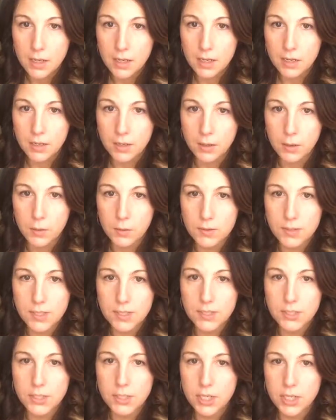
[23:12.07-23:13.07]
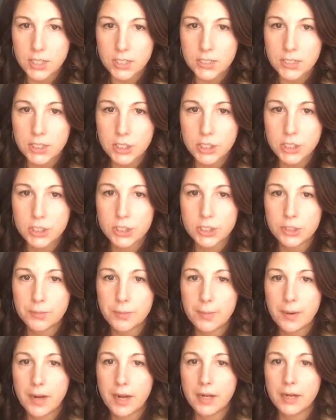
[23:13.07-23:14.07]
Nicole says, it's hard to change your
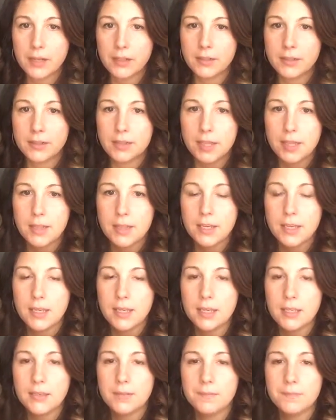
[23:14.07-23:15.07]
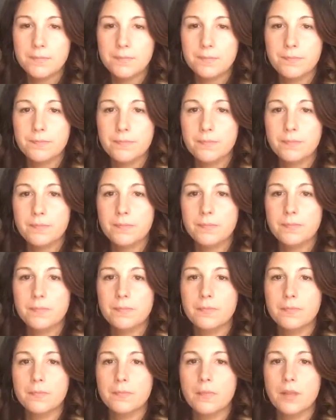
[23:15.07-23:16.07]
mindset thinking.
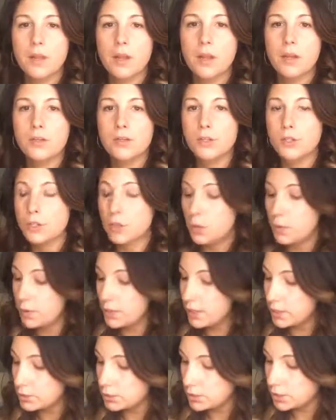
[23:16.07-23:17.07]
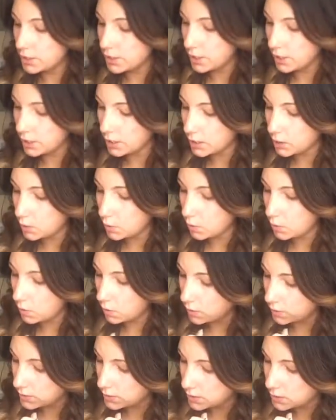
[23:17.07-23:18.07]
So here's the thing,
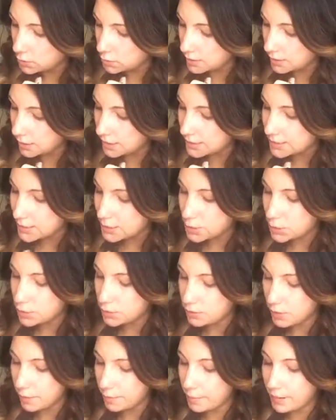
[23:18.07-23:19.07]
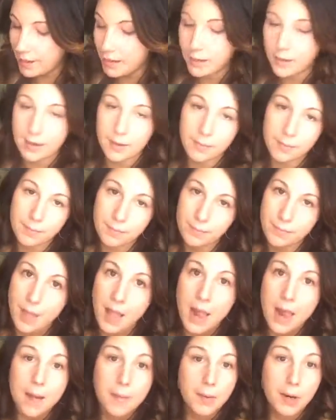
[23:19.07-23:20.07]
Nicole, is you can continue. I'm
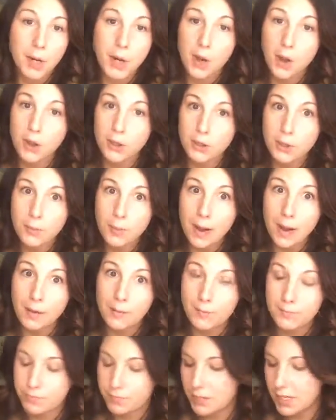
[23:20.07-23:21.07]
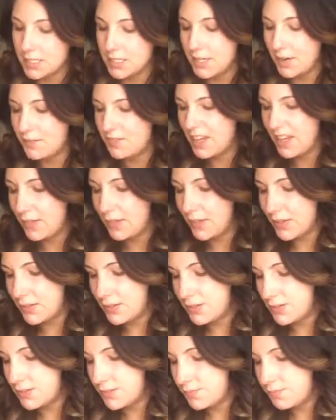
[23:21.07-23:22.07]
gonna call you out because I've done
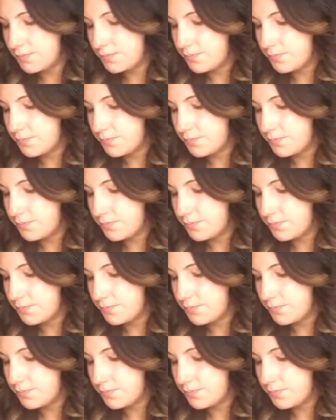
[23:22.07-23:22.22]
this.